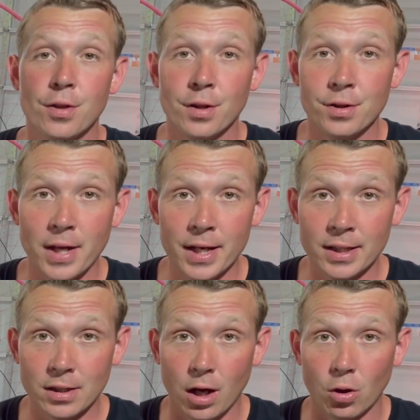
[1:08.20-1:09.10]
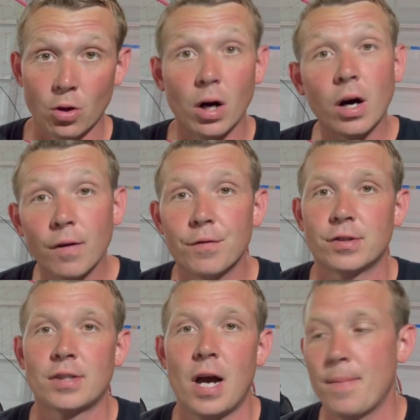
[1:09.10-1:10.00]
the netting color of the
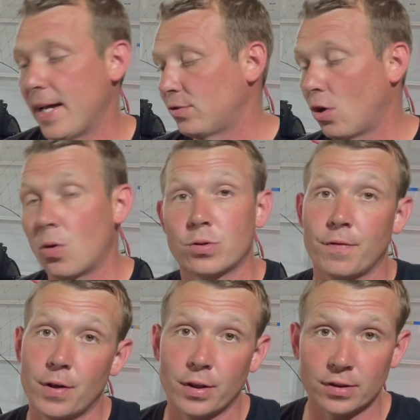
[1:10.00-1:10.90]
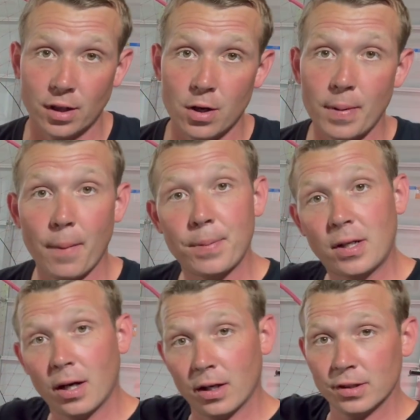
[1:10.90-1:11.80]
Skymax Star, which I'm very excited about
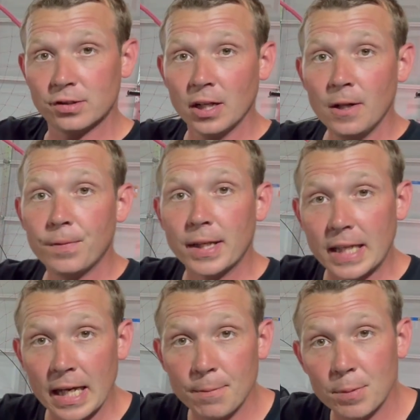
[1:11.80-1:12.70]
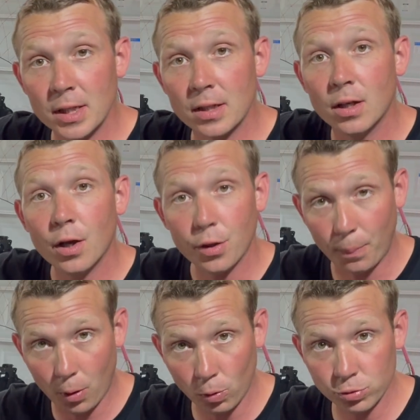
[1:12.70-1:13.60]
because they gave me the
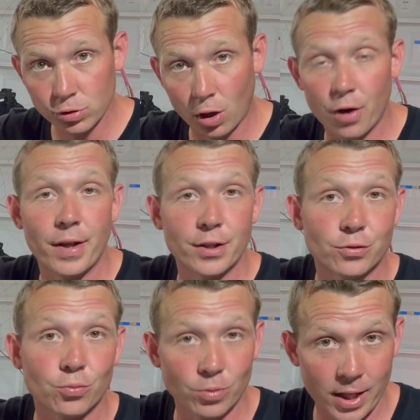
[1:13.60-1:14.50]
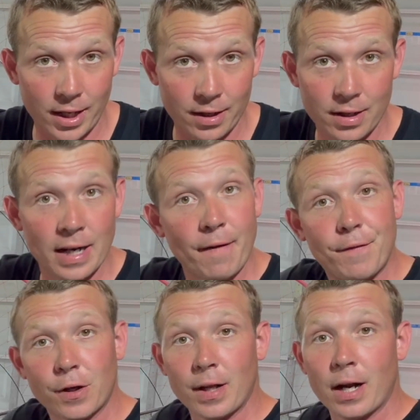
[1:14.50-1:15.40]
Pulsar that is red, and I
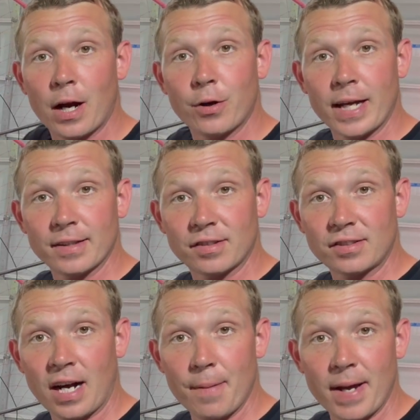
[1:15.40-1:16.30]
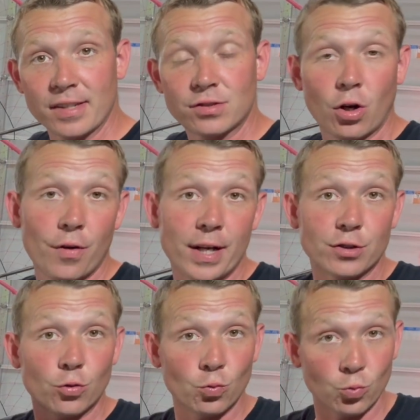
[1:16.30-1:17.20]
figured that I already had the Skymax Star that
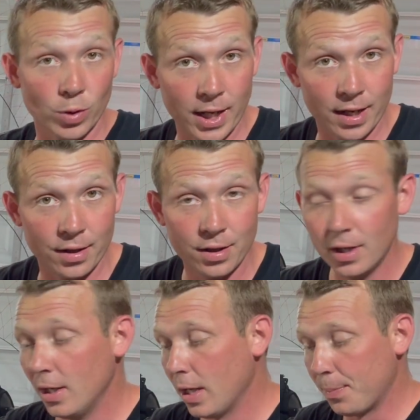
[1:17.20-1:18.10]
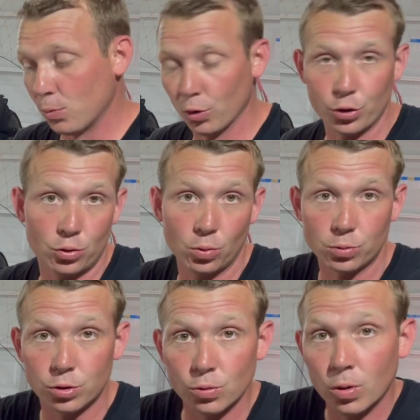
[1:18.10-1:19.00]
is red. It'd be really cool
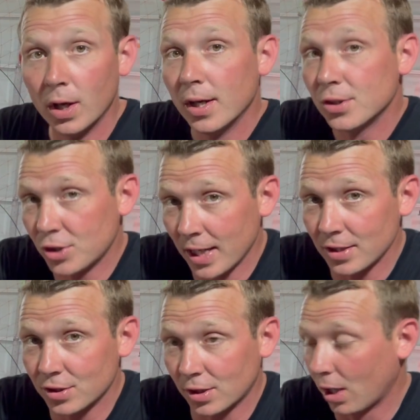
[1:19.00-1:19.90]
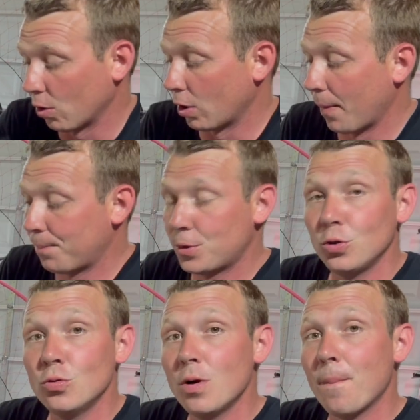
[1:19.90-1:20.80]
to change the color up to